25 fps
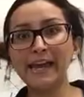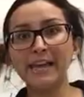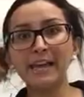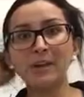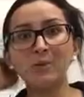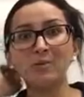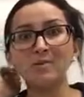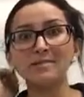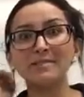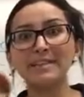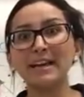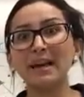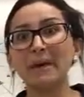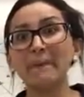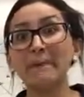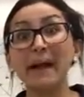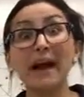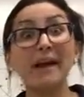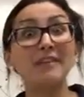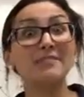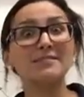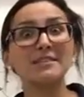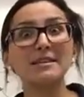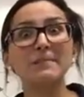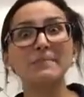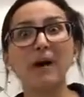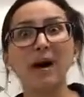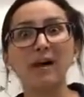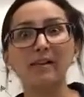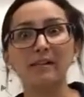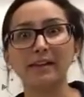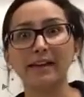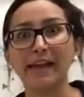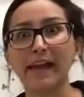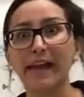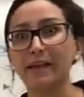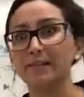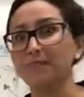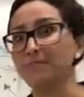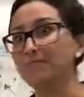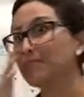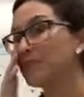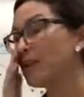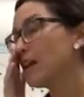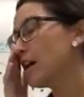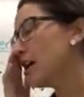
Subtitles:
And it was like a bouncy ball again.